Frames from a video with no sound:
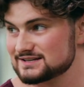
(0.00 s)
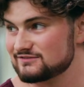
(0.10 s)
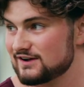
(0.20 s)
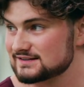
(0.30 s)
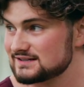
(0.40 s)
In
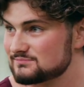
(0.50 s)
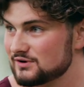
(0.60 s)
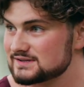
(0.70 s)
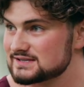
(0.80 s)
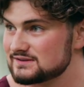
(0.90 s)
fact, I'd
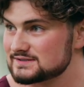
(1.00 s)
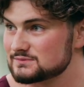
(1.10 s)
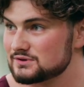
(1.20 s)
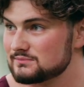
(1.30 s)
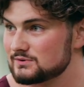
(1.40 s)
probably say that it's
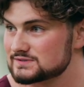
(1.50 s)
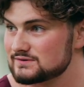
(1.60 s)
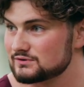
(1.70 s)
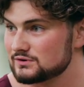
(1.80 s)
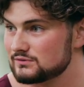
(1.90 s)
one of the most
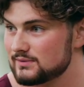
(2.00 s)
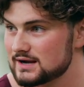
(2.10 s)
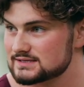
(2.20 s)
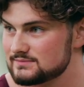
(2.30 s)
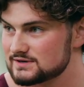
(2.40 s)
difficult
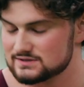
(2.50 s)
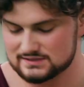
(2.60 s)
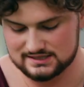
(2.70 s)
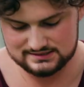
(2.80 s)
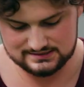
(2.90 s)
bicep
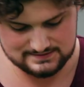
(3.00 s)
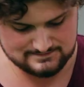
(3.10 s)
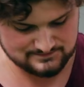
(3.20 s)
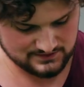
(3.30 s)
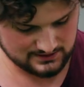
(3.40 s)
exercises.
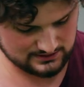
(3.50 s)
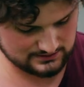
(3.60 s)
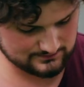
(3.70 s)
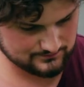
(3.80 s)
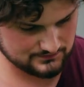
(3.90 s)

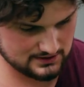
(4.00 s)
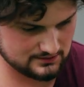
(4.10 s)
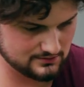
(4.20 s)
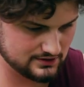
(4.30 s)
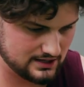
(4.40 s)
That
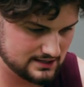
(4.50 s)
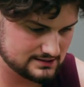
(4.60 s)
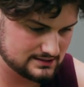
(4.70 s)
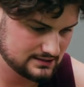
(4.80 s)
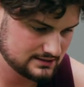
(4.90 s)
could be the
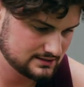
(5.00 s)
case.